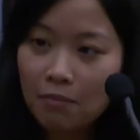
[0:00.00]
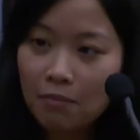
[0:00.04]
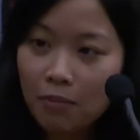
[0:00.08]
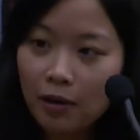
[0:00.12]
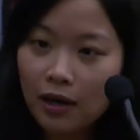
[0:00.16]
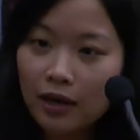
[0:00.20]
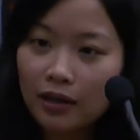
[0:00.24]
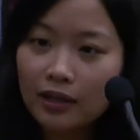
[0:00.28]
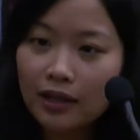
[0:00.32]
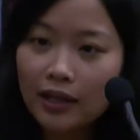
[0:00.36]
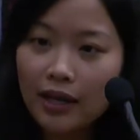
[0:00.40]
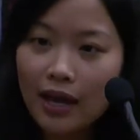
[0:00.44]

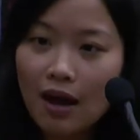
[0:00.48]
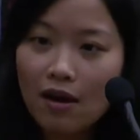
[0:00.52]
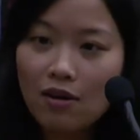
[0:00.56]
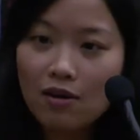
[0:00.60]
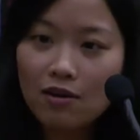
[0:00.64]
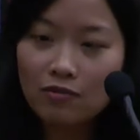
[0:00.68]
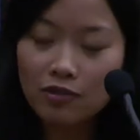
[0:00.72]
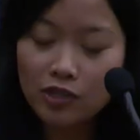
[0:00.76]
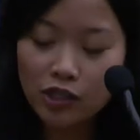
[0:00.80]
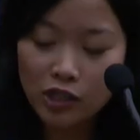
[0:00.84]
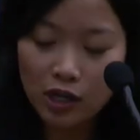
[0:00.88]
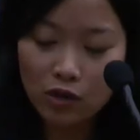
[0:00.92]
partly out
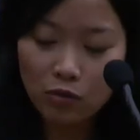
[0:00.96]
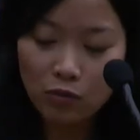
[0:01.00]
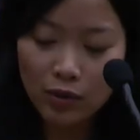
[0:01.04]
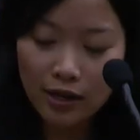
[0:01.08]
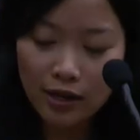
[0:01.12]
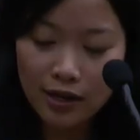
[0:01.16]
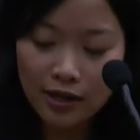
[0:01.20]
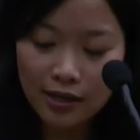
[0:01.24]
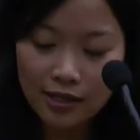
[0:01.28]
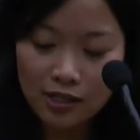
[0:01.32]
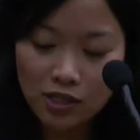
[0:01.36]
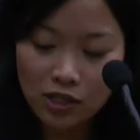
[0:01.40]
of
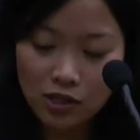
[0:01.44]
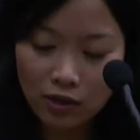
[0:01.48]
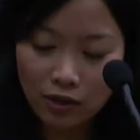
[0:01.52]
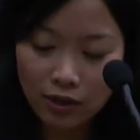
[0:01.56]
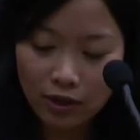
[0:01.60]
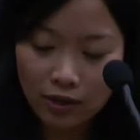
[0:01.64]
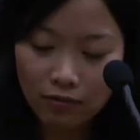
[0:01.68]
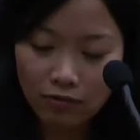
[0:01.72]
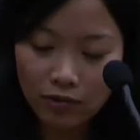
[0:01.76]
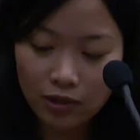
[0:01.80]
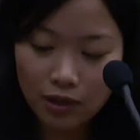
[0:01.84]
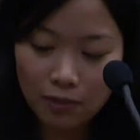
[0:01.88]
genuine
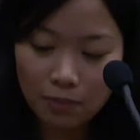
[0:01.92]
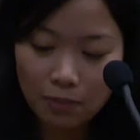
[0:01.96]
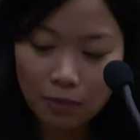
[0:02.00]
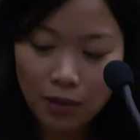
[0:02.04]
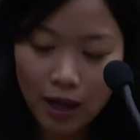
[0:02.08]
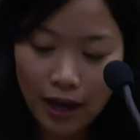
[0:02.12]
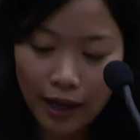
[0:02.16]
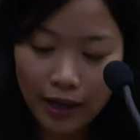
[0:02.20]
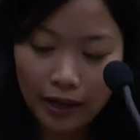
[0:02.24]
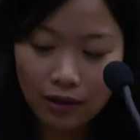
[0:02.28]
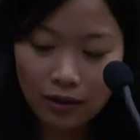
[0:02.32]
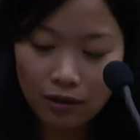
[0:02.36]
concern for the
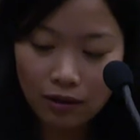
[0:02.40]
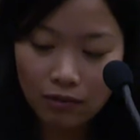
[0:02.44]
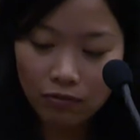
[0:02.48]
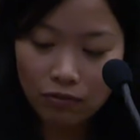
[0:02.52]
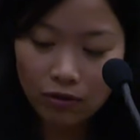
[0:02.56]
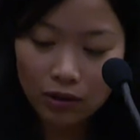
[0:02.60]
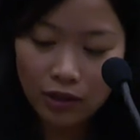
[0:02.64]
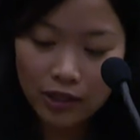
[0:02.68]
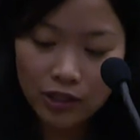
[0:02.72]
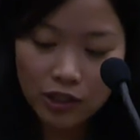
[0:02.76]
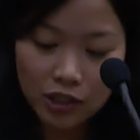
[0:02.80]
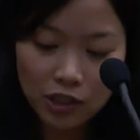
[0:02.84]
plight of
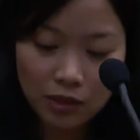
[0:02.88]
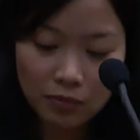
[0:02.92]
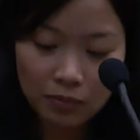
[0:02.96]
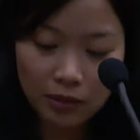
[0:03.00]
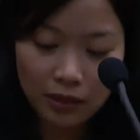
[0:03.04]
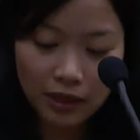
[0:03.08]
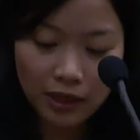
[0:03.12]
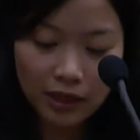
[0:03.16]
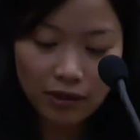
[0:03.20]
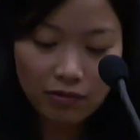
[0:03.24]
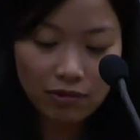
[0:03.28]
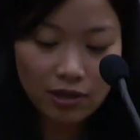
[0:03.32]
religious
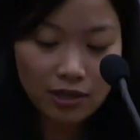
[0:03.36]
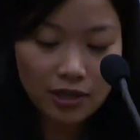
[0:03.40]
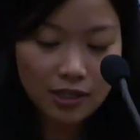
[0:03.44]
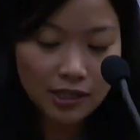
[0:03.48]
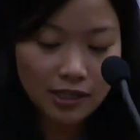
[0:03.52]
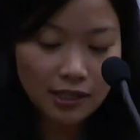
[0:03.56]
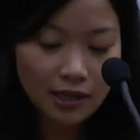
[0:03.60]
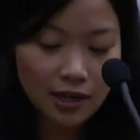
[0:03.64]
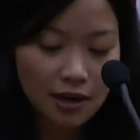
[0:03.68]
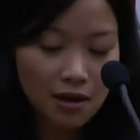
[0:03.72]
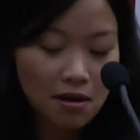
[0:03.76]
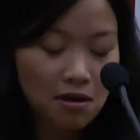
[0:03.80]

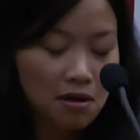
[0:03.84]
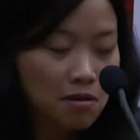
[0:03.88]
believers,